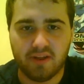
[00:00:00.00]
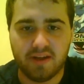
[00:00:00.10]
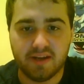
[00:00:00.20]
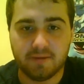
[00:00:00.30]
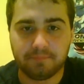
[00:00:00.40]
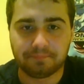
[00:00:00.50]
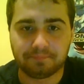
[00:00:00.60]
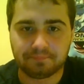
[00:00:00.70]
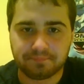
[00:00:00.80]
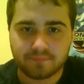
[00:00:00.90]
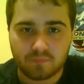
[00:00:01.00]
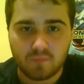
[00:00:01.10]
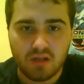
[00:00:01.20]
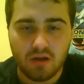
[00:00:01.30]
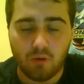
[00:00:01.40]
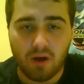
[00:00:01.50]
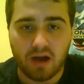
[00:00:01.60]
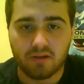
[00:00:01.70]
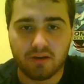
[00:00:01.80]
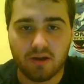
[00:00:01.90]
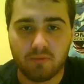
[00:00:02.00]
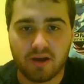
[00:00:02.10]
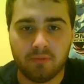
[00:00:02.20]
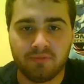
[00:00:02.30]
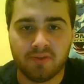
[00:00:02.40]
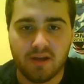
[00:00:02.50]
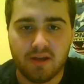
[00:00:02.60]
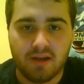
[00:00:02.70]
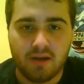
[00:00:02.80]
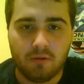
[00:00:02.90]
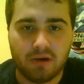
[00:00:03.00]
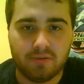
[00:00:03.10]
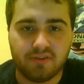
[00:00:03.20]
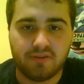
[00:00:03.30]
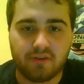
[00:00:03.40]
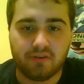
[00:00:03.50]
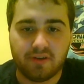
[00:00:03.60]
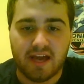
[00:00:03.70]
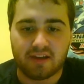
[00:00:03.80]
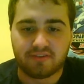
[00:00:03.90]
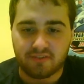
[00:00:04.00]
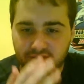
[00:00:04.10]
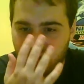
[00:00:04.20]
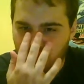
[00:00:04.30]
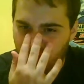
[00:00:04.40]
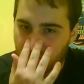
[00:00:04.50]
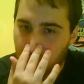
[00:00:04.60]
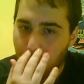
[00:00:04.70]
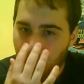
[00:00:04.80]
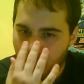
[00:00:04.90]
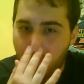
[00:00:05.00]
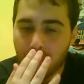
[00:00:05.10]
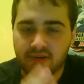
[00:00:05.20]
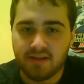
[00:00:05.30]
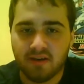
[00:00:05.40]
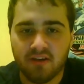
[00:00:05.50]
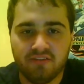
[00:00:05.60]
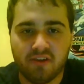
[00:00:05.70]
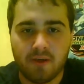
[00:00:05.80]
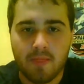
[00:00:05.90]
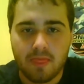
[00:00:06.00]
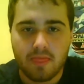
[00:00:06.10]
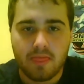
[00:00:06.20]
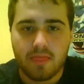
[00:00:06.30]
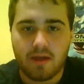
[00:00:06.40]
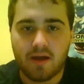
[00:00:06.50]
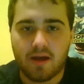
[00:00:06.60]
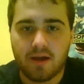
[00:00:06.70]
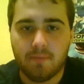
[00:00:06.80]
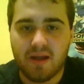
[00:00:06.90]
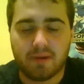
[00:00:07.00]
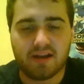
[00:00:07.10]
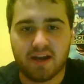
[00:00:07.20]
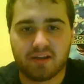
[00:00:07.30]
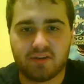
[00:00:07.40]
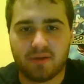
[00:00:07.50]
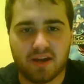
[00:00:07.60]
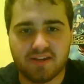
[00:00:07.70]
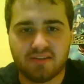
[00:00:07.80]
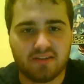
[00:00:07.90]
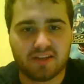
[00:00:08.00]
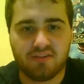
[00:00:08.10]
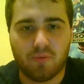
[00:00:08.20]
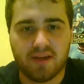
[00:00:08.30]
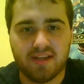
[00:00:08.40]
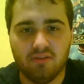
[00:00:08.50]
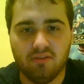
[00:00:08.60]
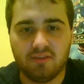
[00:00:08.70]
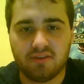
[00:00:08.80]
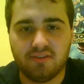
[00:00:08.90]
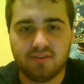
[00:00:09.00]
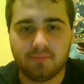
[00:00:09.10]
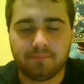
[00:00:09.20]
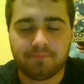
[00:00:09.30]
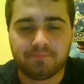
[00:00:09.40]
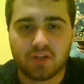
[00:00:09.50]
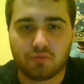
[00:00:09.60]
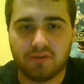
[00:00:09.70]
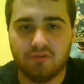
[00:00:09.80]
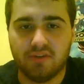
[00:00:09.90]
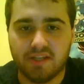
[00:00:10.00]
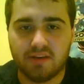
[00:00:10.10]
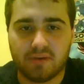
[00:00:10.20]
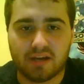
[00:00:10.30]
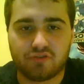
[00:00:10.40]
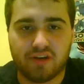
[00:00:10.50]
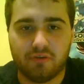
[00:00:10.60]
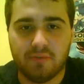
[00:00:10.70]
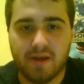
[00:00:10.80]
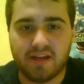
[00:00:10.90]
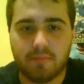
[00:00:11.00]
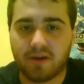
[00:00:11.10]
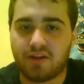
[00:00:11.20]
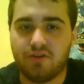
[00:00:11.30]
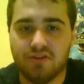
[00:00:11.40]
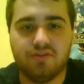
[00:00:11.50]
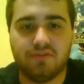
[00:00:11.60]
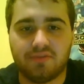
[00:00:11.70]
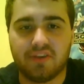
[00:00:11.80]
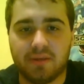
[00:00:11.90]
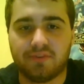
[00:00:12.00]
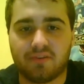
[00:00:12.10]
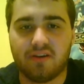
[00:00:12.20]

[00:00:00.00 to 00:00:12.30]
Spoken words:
Though, and hopefully she'll keep those skills that she has, because I think she learned some new sort of stuff. Like, not really, like, any magic or anything like that, but, like, how to, like, ride a broom with a lance.